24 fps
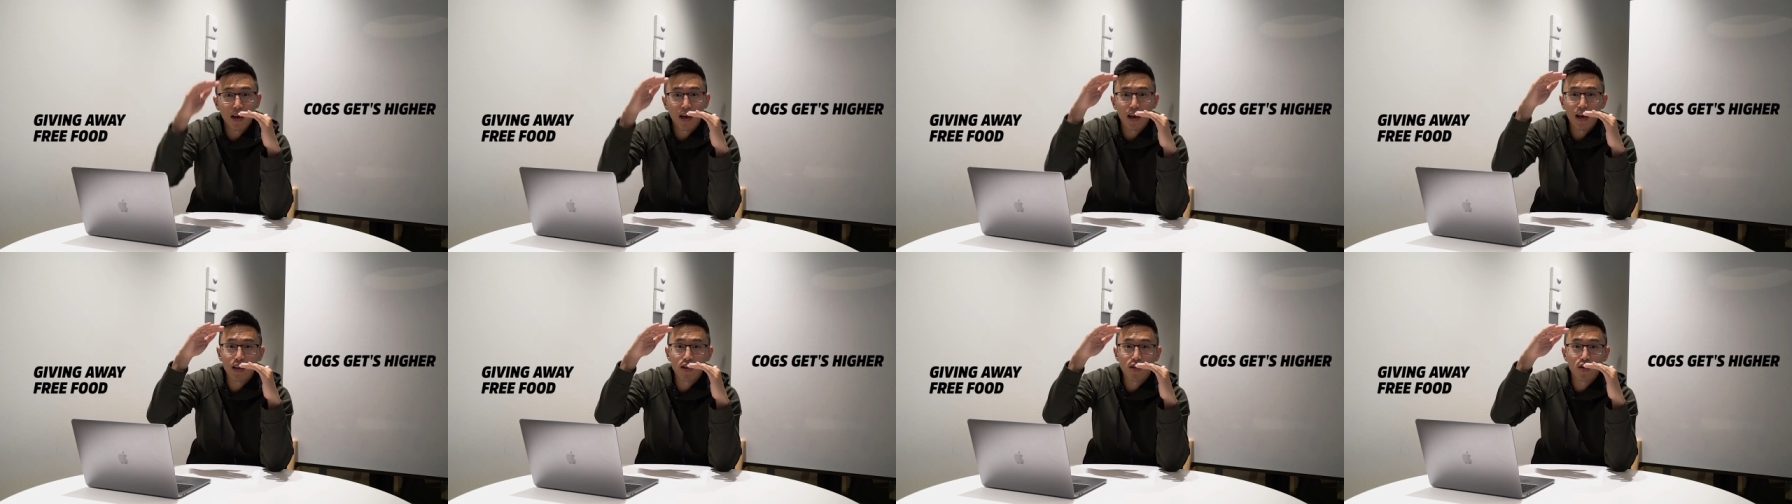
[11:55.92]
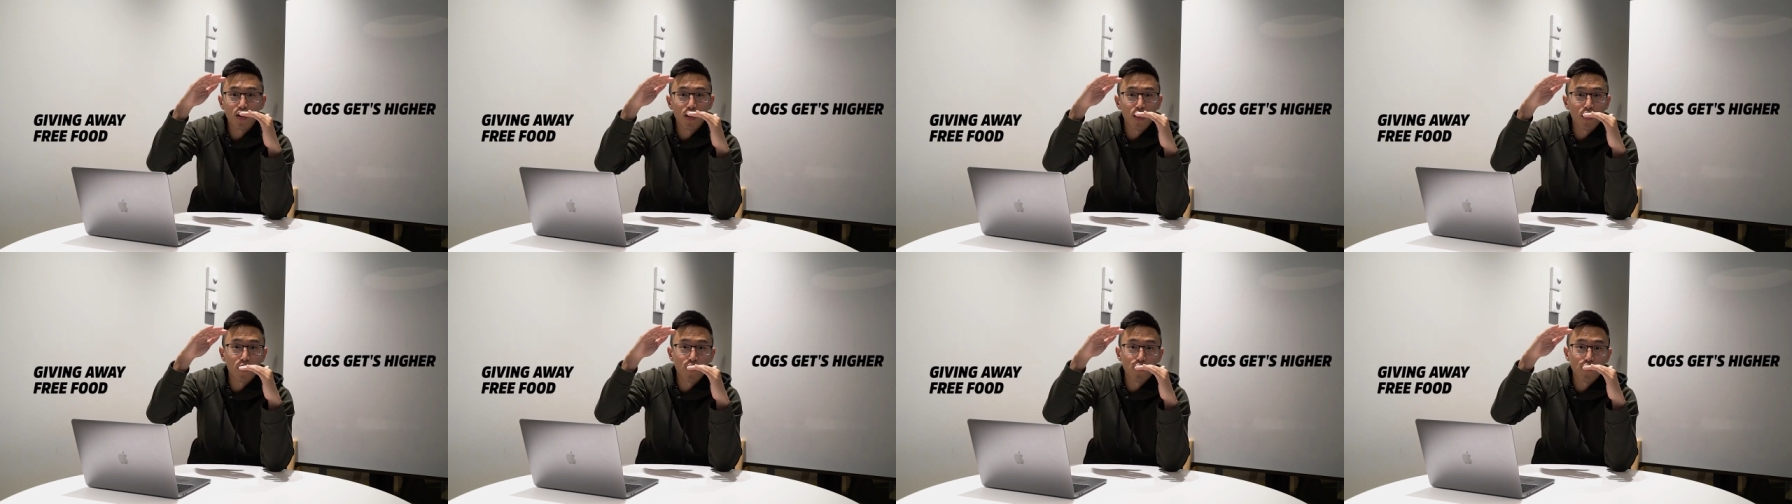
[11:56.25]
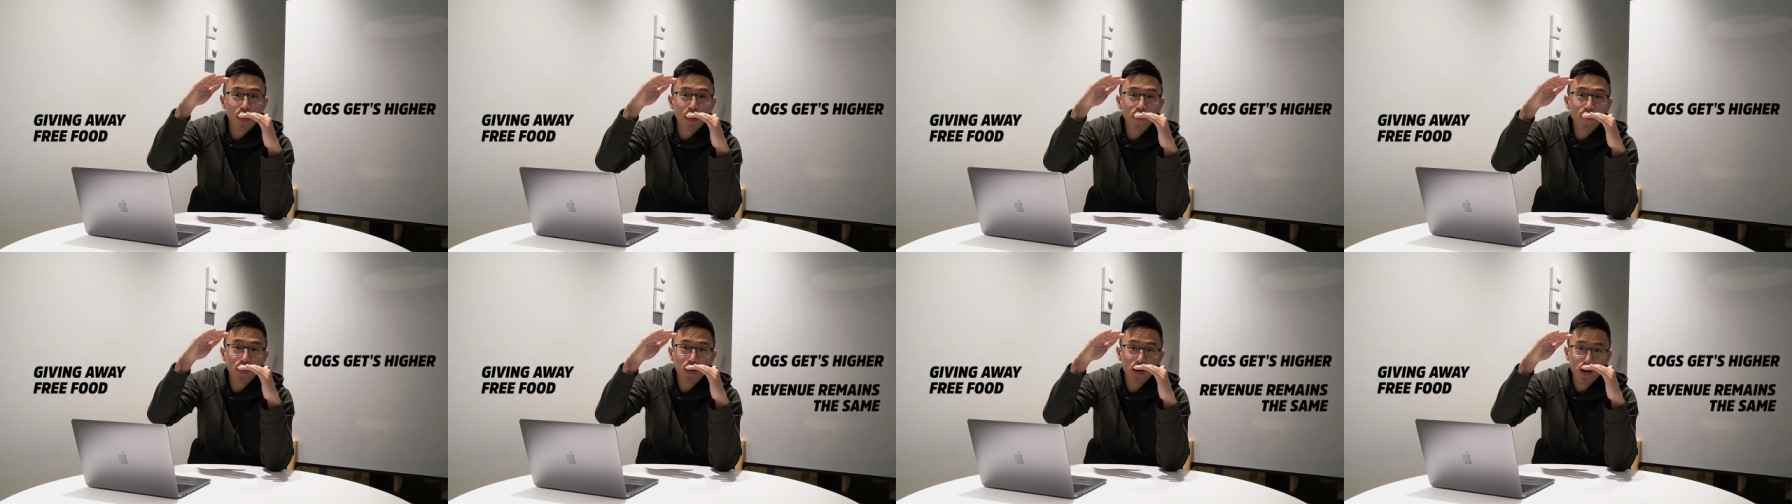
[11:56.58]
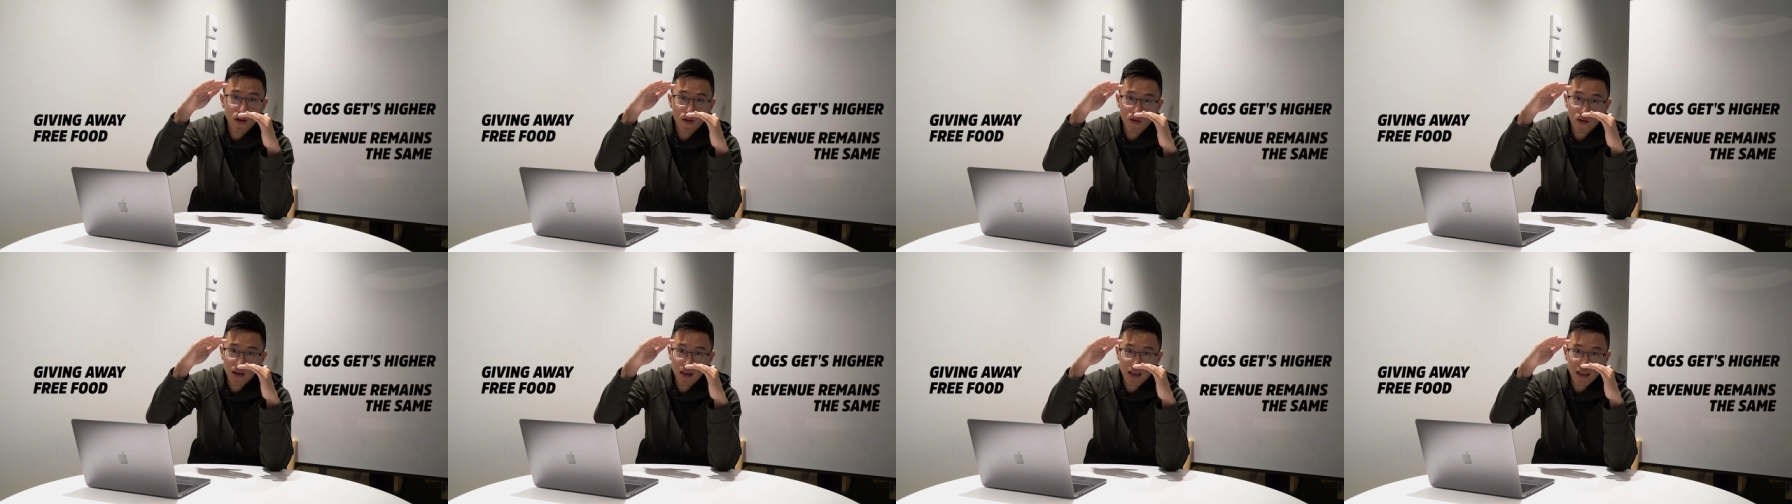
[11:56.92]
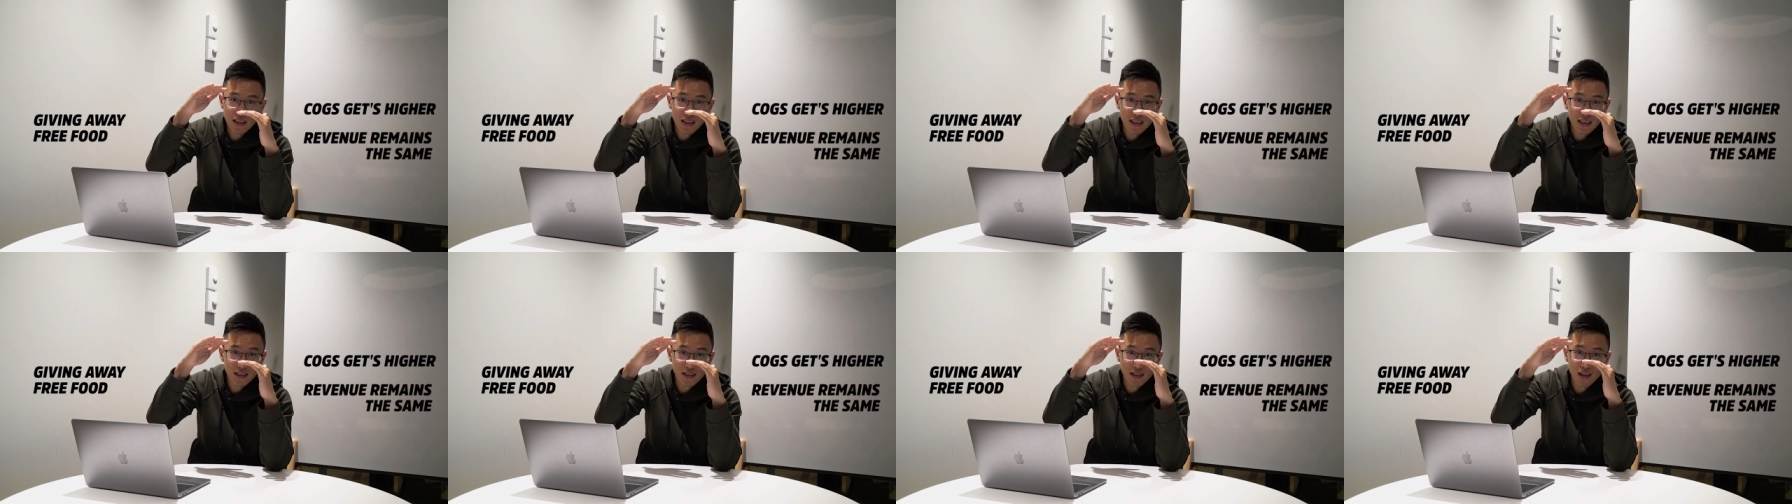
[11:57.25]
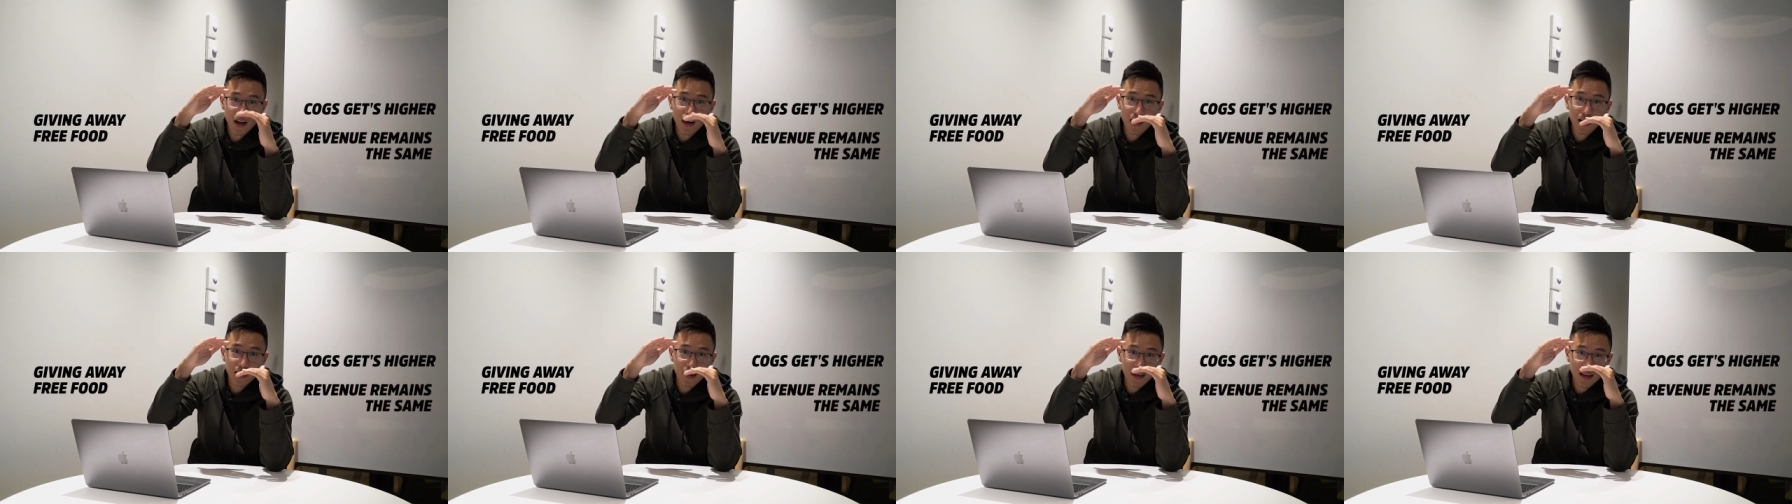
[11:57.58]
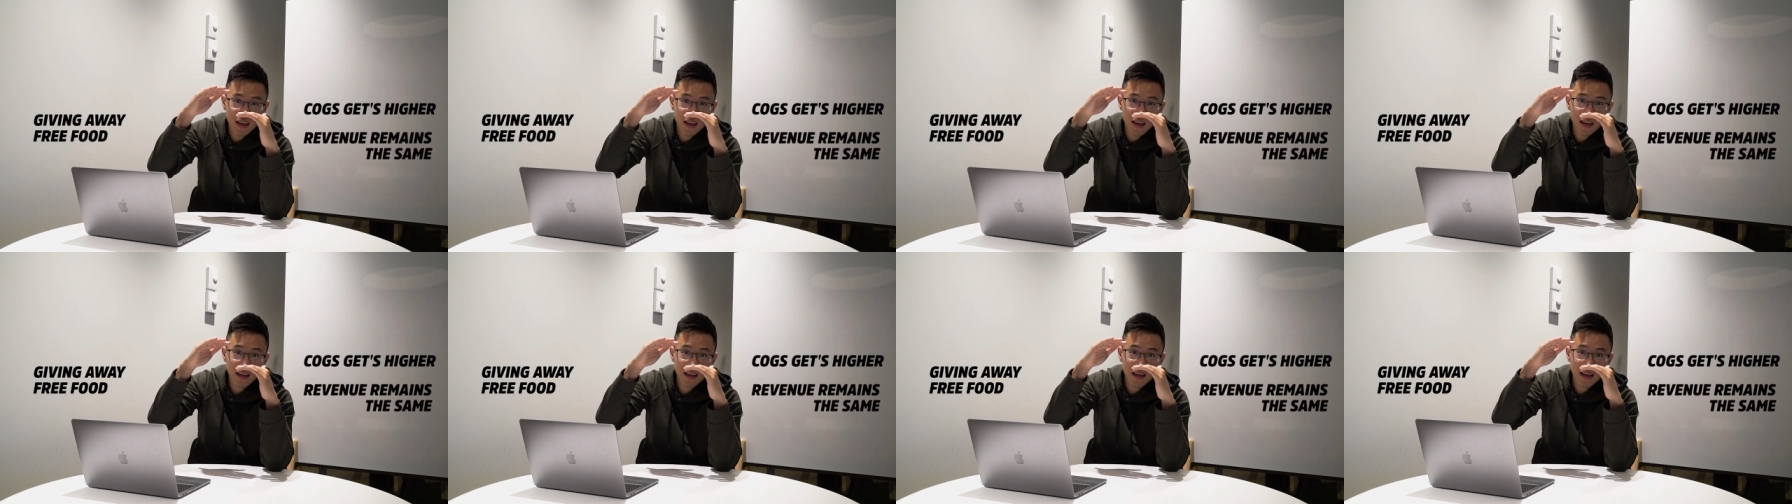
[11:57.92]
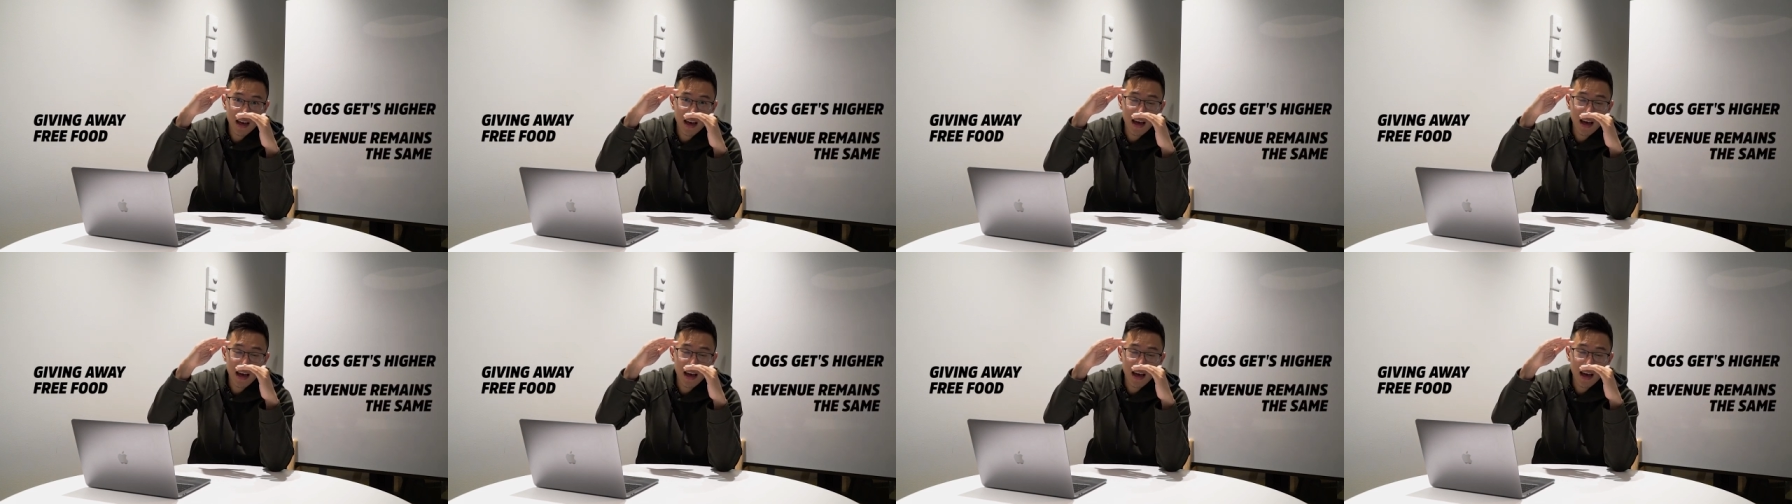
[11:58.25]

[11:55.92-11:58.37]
and your revenue, it does not